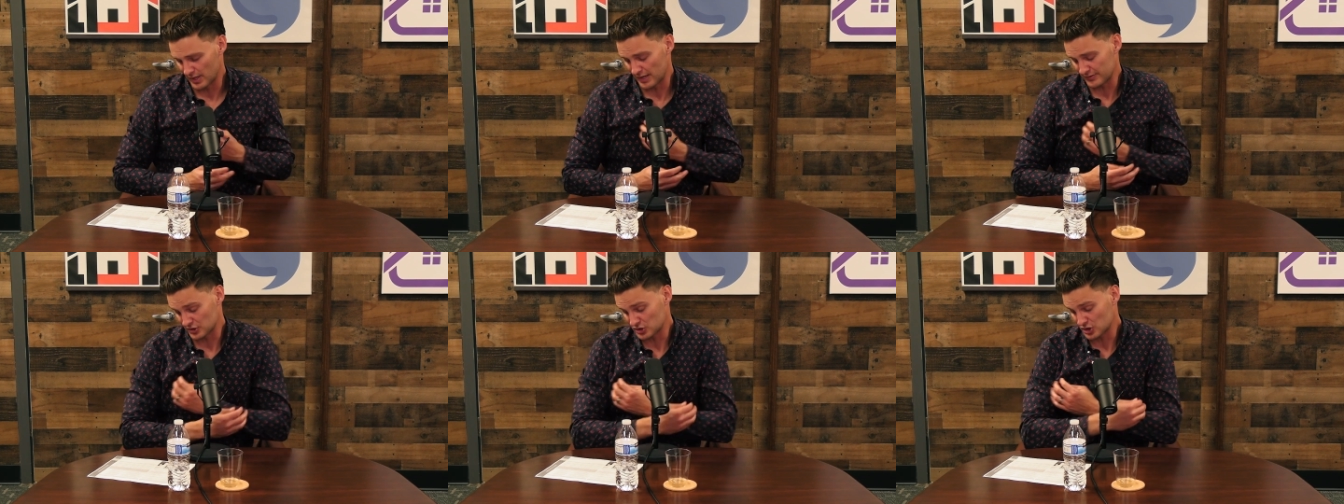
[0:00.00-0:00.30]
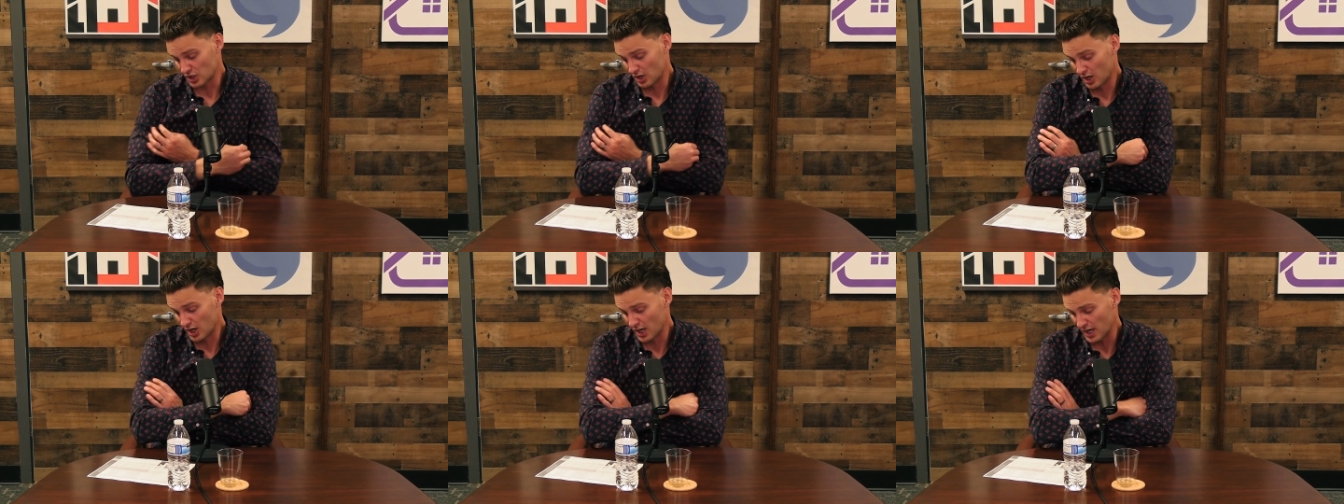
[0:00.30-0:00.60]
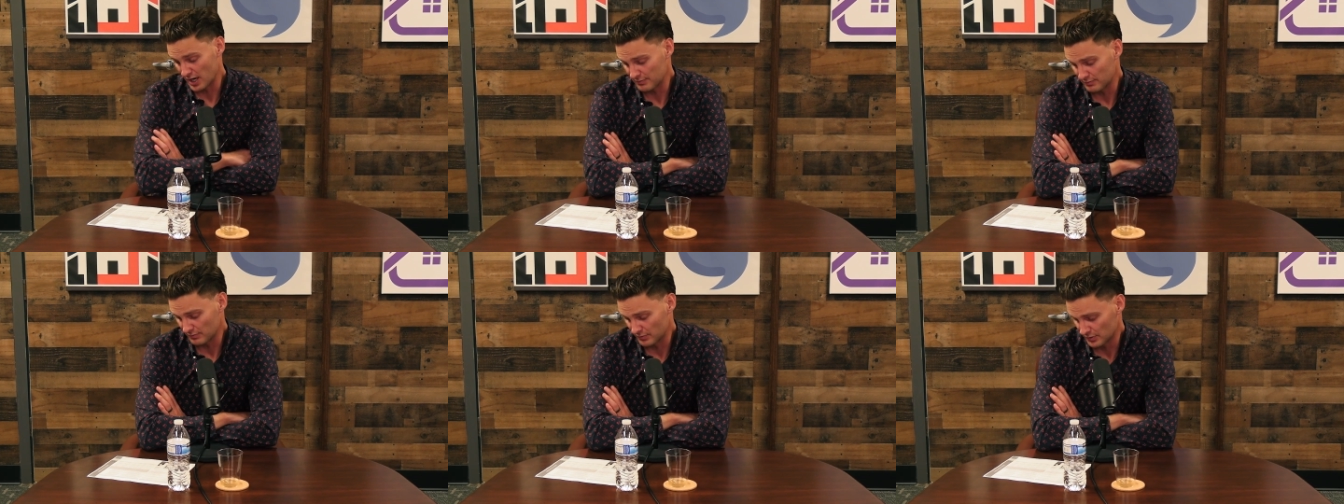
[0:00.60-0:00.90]
at the
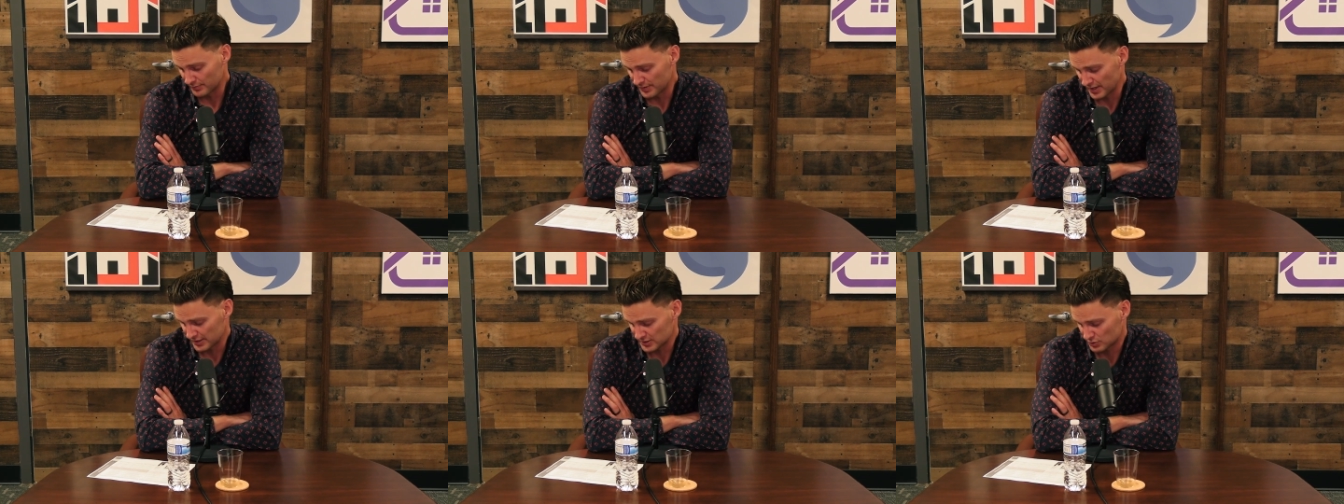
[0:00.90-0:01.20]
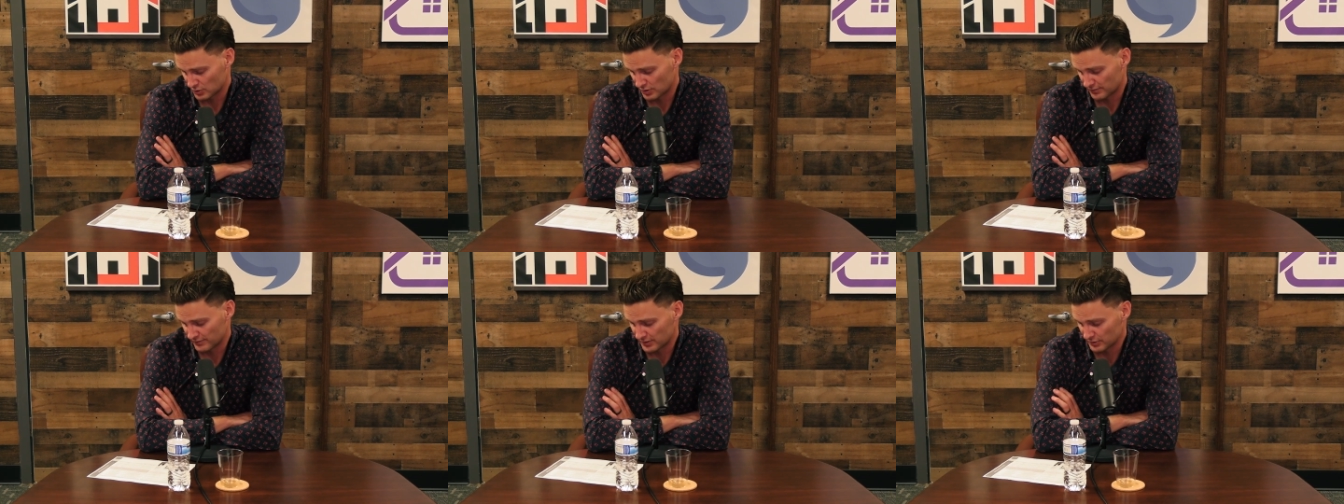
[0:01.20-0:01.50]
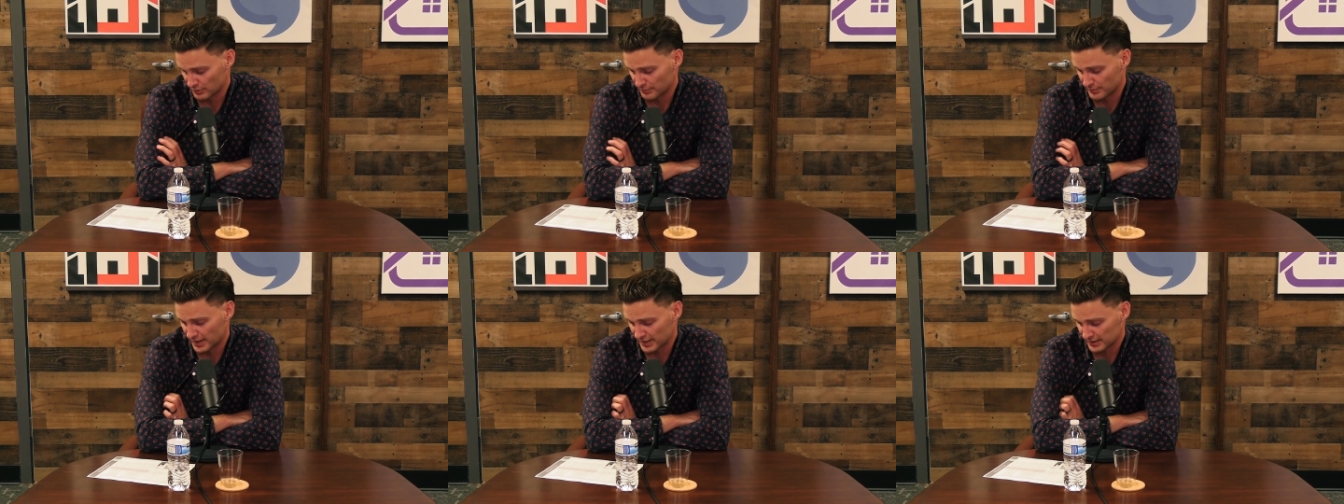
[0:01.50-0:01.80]
time were about twelve
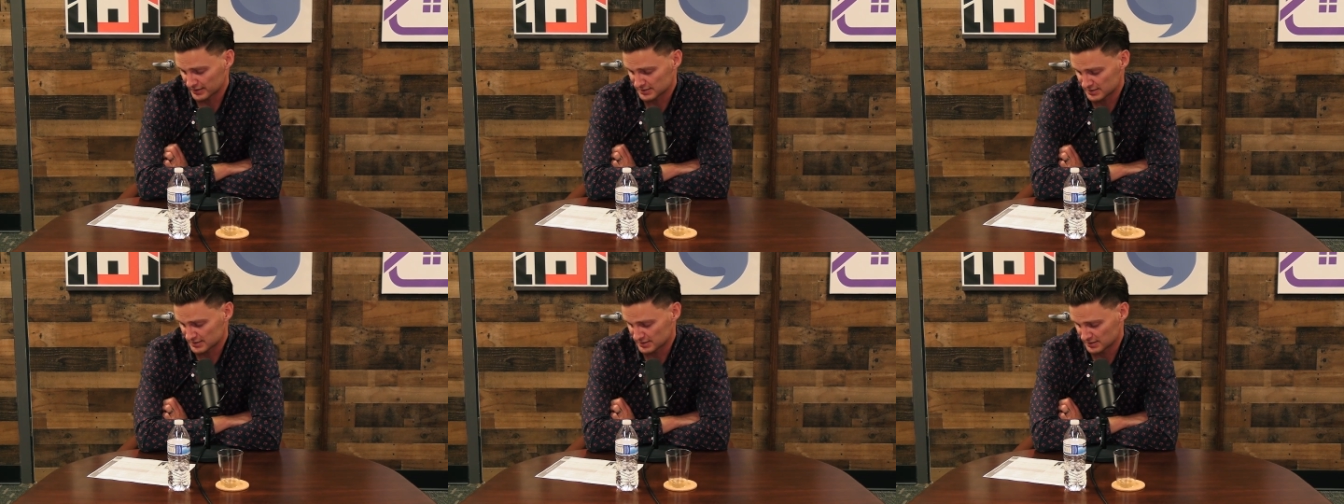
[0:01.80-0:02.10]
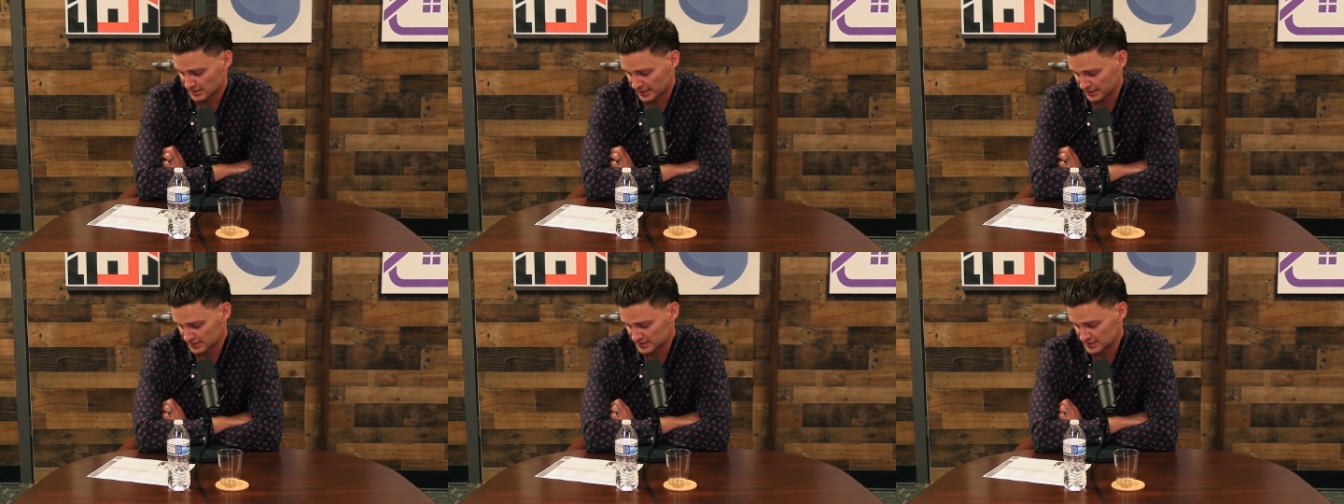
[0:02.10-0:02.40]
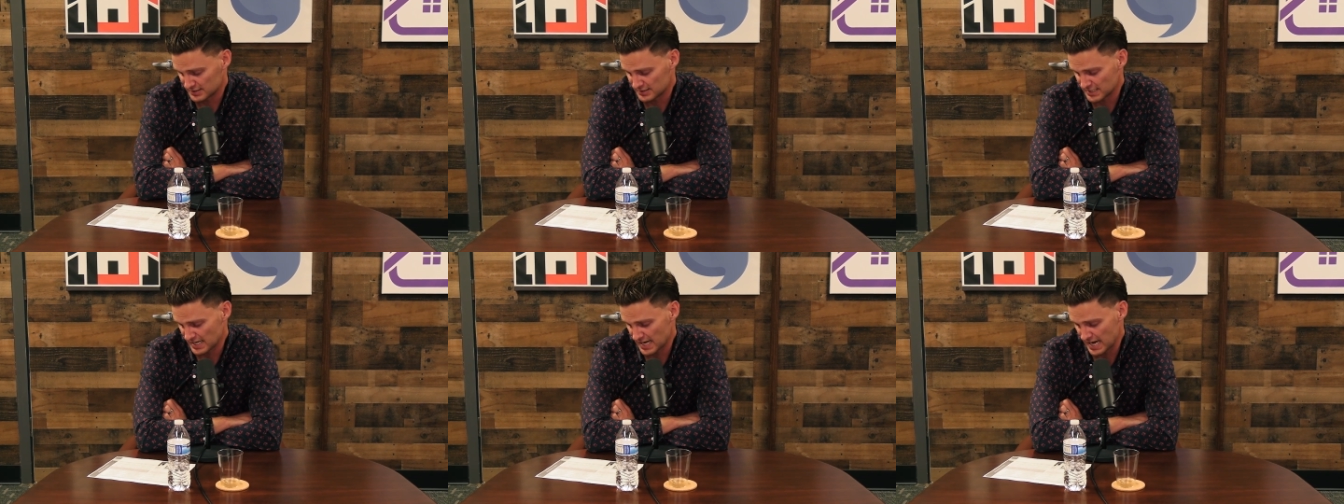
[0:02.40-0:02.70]
hundred bucks. Like
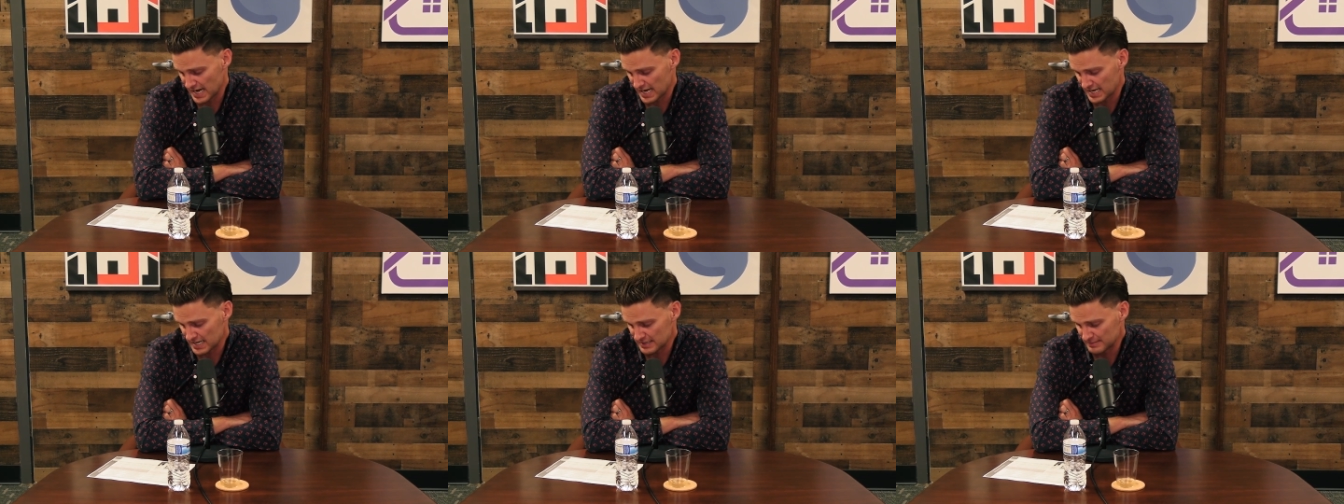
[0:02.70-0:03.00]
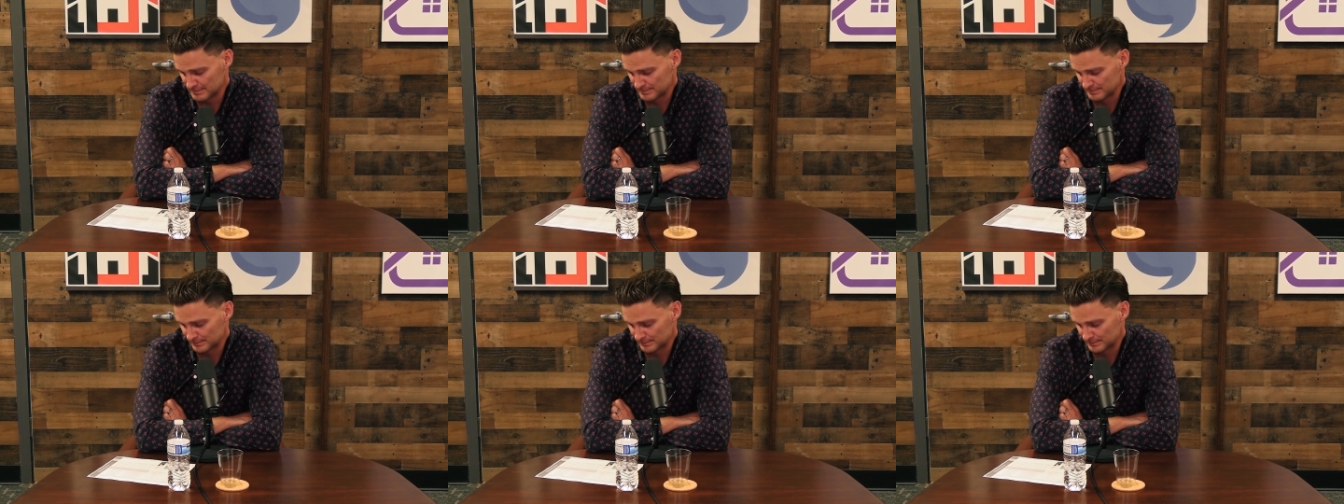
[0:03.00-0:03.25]
today,